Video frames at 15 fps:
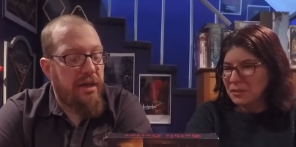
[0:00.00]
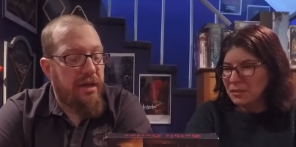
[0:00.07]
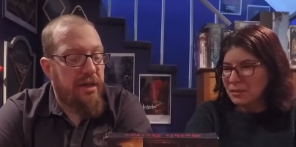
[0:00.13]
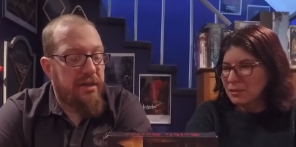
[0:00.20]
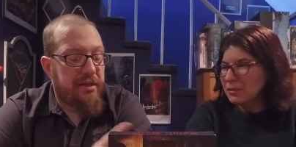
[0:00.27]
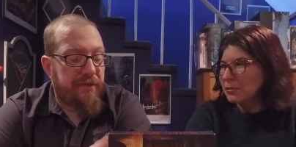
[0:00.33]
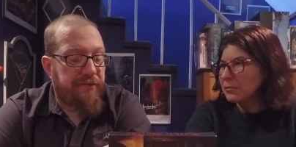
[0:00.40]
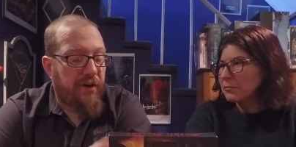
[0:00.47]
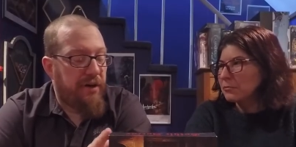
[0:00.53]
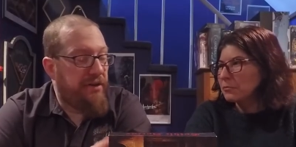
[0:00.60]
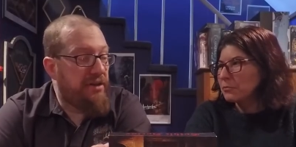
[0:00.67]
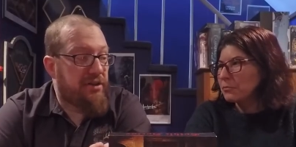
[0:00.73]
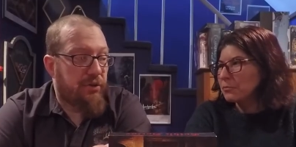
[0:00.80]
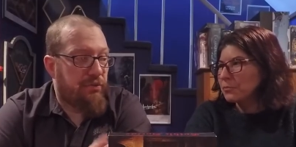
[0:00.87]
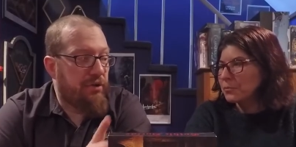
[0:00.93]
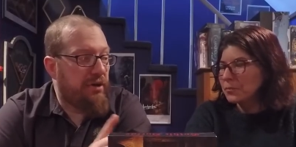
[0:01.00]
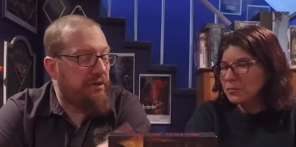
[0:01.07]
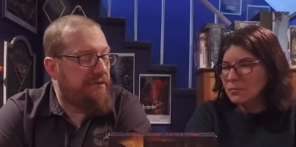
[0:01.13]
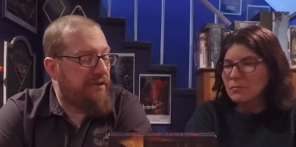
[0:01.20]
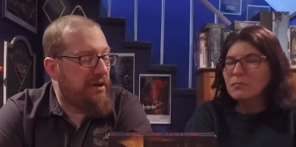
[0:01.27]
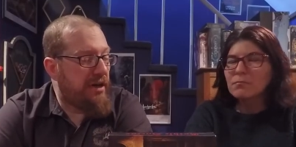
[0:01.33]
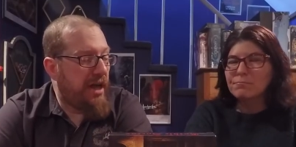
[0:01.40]
Speaker 1: It's a fun. This is a
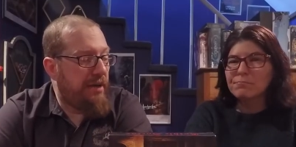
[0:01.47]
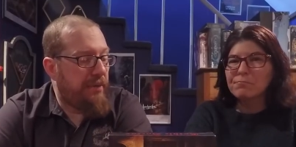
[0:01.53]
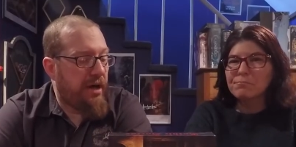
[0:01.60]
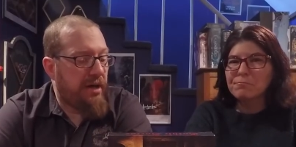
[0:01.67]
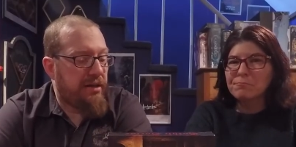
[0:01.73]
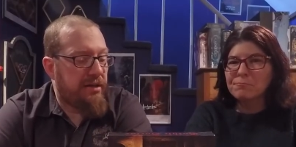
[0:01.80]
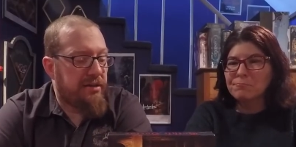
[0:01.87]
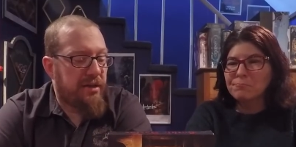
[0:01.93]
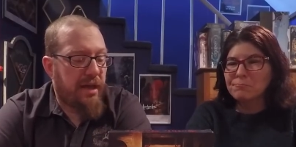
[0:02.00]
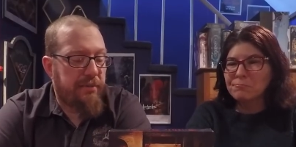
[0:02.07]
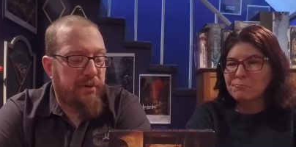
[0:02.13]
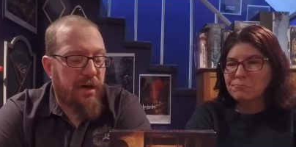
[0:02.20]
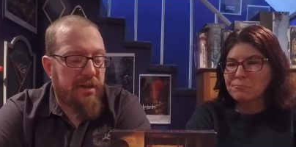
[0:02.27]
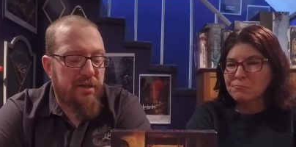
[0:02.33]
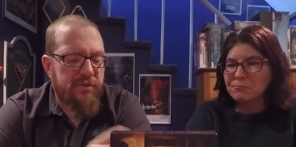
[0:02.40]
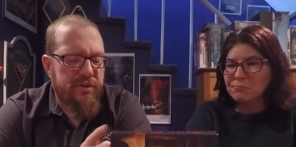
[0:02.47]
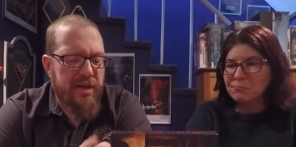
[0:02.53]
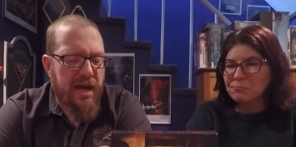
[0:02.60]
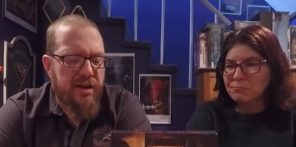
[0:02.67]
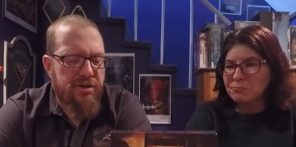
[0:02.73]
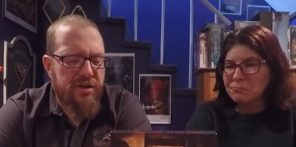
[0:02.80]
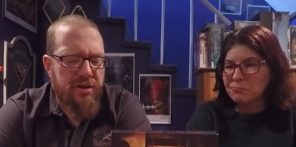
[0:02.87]
really fun game. Mm-hmm. I like this game a lot. This was
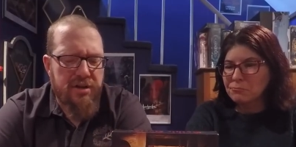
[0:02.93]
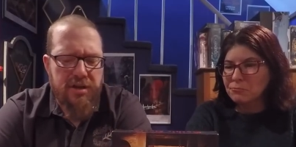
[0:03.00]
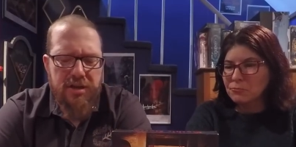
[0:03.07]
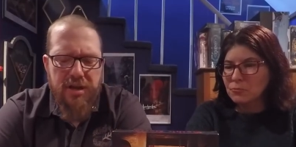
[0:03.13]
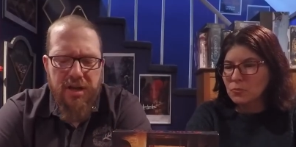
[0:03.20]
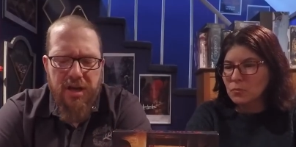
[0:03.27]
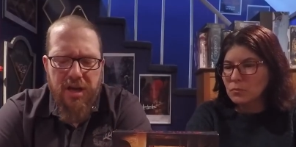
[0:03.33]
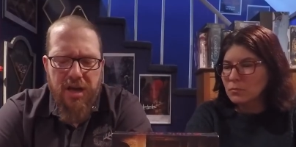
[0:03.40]
actually,